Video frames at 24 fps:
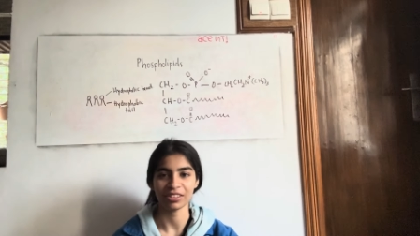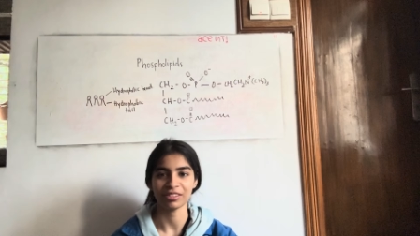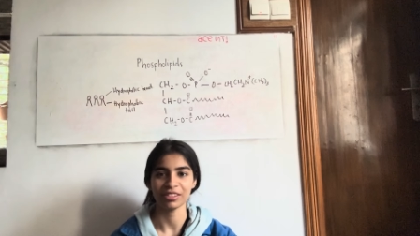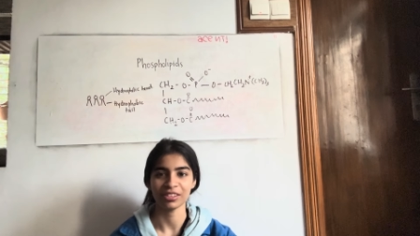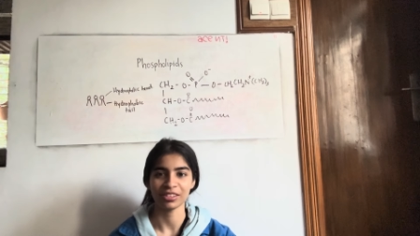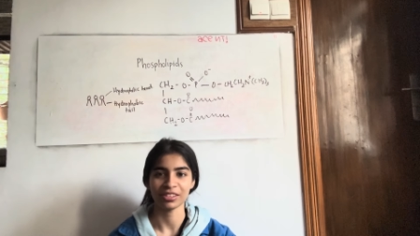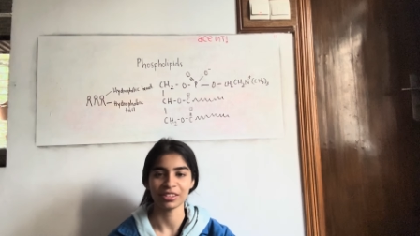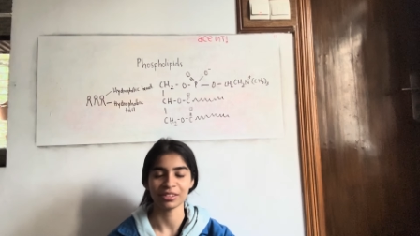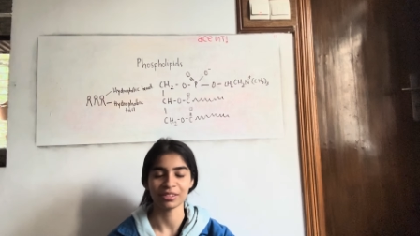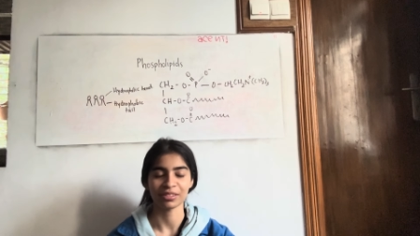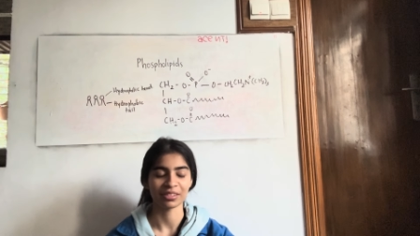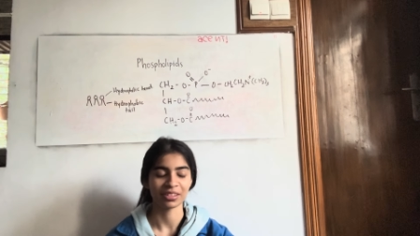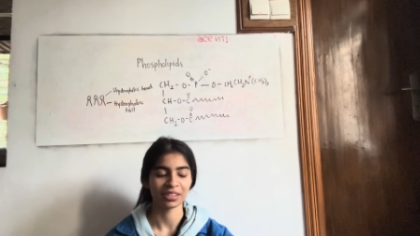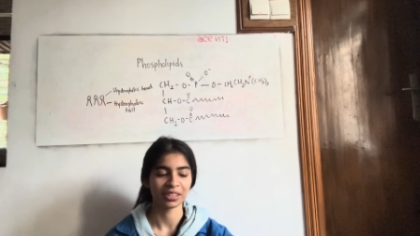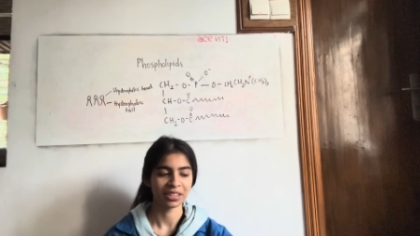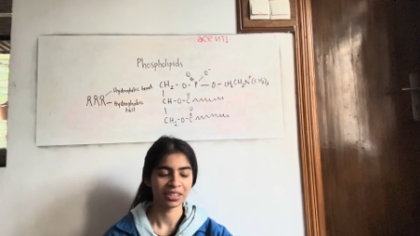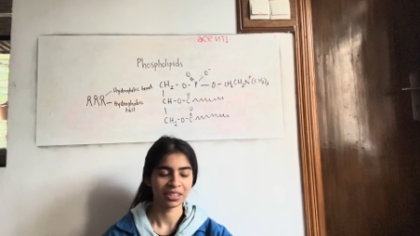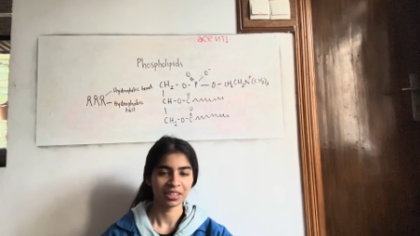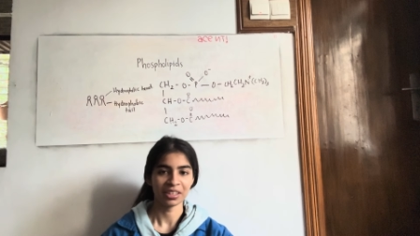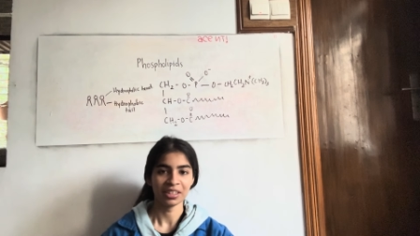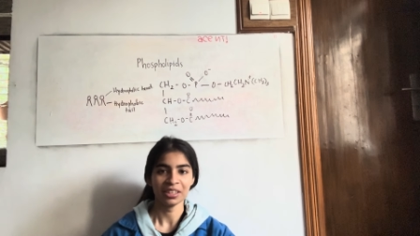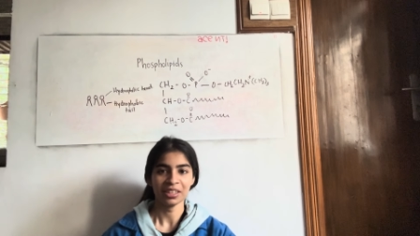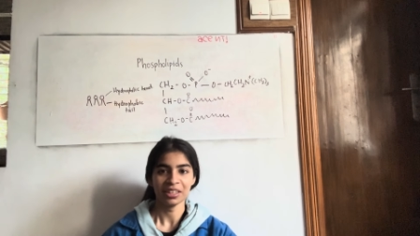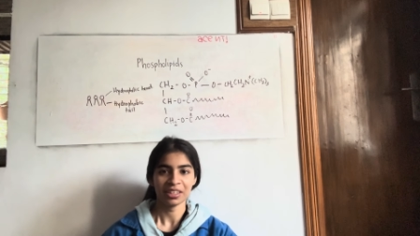you little
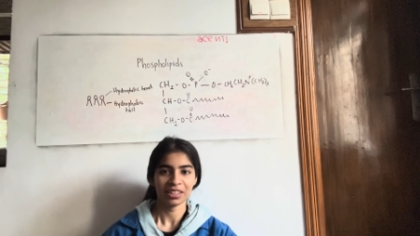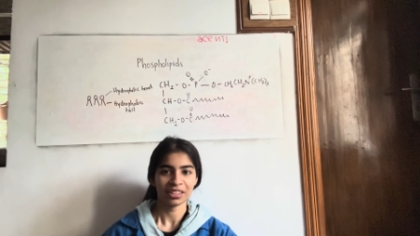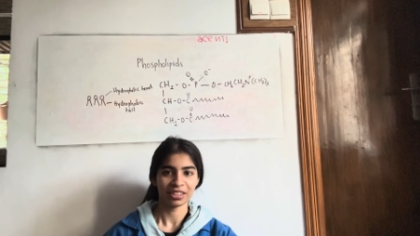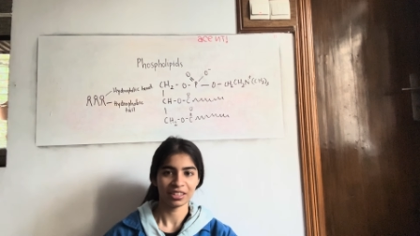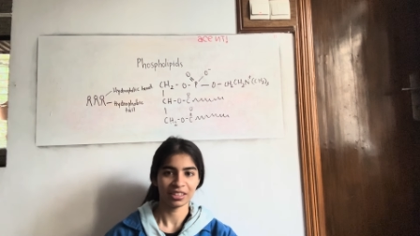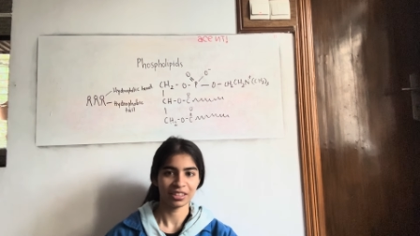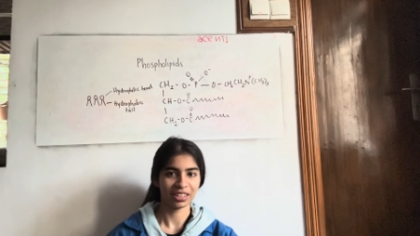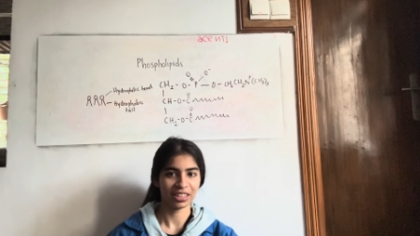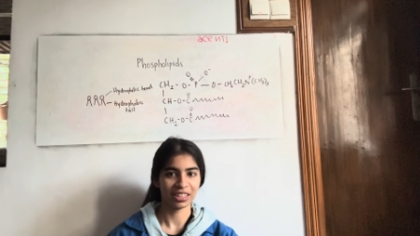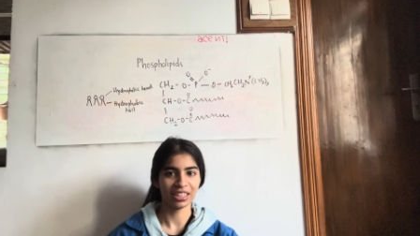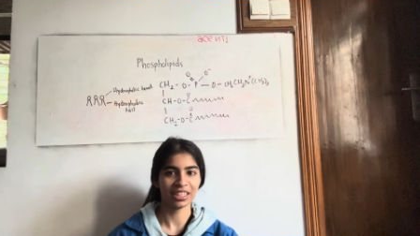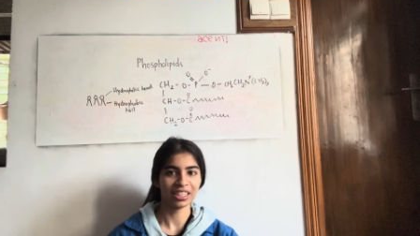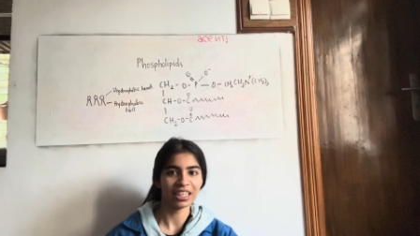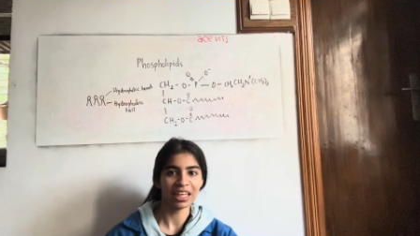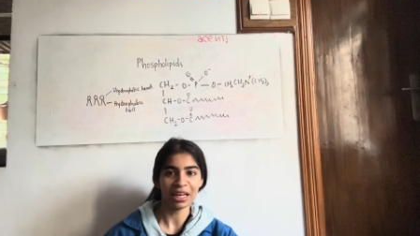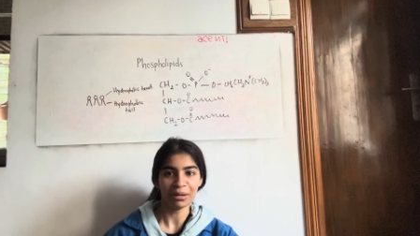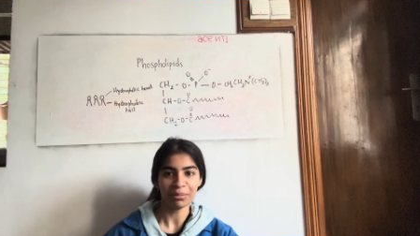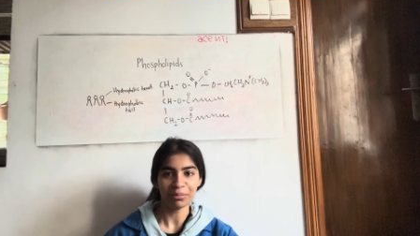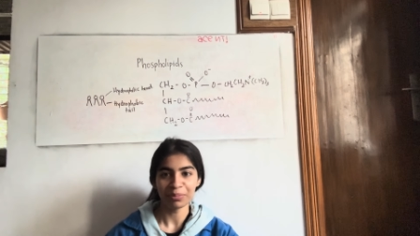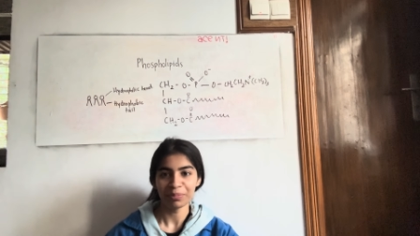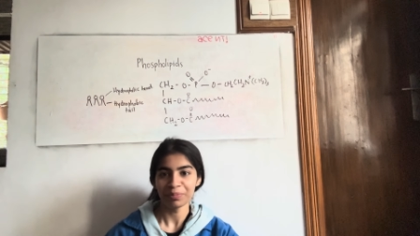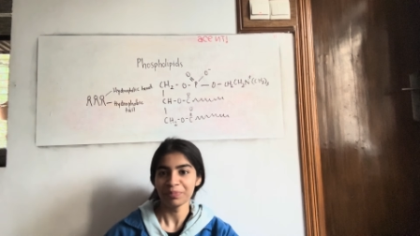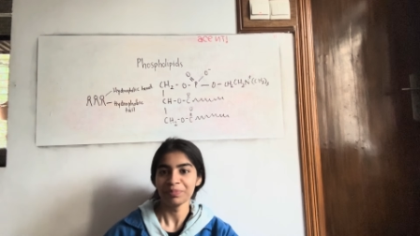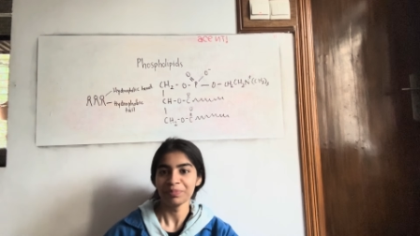dip.